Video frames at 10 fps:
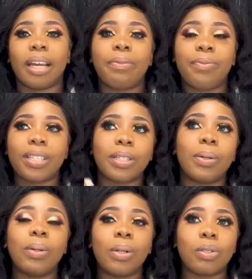And their
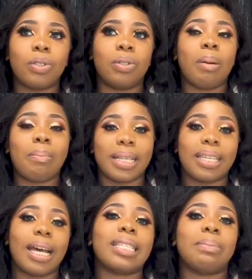physical looks do not
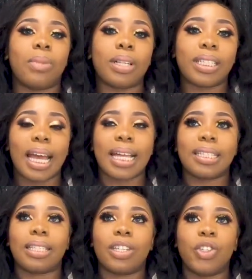matter as much
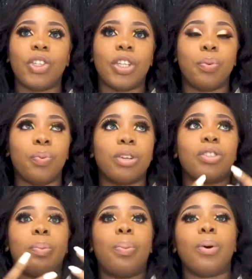as it
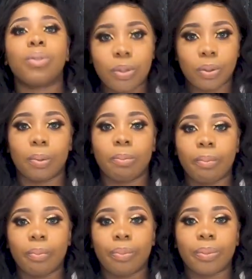was supposed to.
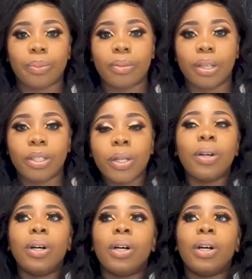
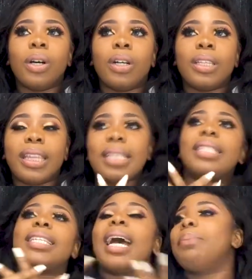So
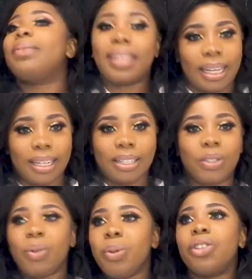this type thing,
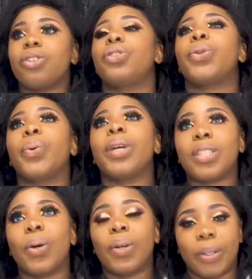should we just throw
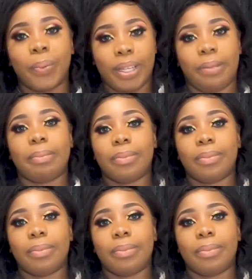it all away?